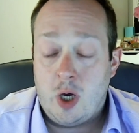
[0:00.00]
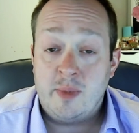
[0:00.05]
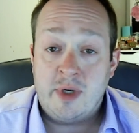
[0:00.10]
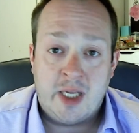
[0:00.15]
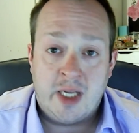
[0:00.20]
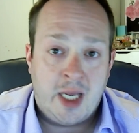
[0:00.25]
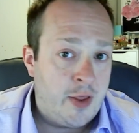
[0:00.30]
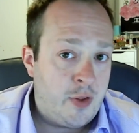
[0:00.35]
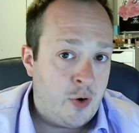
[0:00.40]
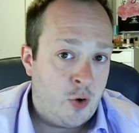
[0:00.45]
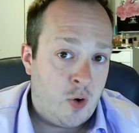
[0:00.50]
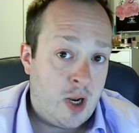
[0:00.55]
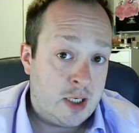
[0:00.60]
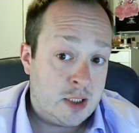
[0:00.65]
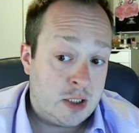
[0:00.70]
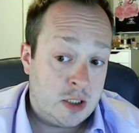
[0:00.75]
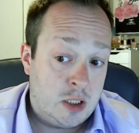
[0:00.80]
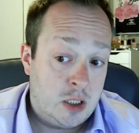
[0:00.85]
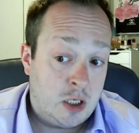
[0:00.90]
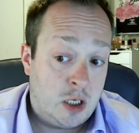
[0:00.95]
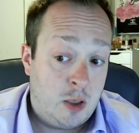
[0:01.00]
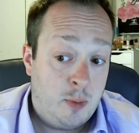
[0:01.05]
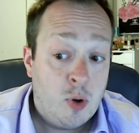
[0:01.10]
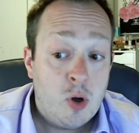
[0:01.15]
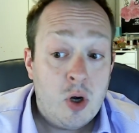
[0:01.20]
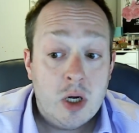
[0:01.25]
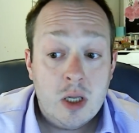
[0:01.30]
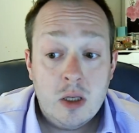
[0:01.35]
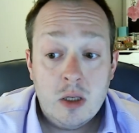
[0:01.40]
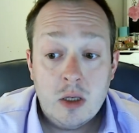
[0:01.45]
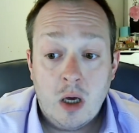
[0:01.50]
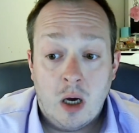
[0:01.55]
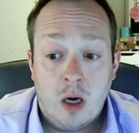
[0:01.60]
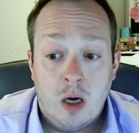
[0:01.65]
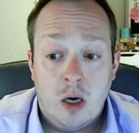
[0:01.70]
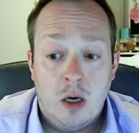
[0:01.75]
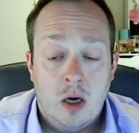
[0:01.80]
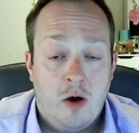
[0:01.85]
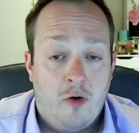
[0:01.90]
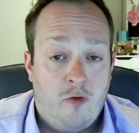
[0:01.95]
come together as a community
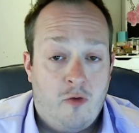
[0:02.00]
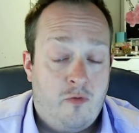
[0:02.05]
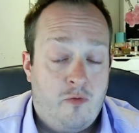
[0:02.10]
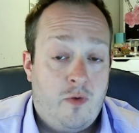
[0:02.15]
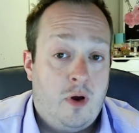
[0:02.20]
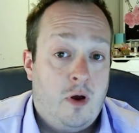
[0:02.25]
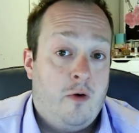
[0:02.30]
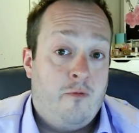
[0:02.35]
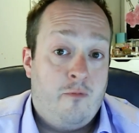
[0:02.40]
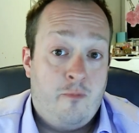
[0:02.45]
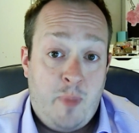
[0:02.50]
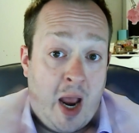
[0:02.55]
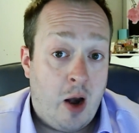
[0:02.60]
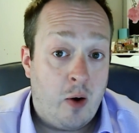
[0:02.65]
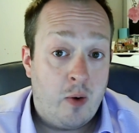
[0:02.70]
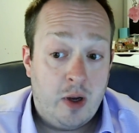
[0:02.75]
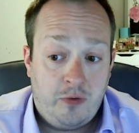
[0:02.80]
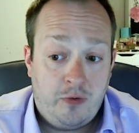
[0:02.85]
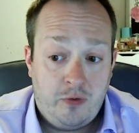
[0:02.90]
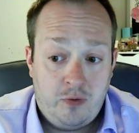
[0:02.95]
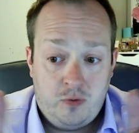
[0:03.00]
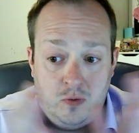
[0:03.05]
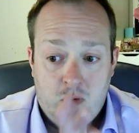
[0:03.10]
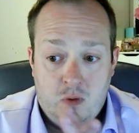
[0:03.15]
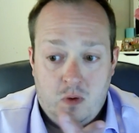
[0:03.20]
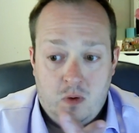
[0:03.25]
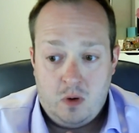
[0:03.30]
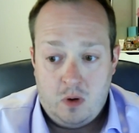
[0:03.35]
of parents,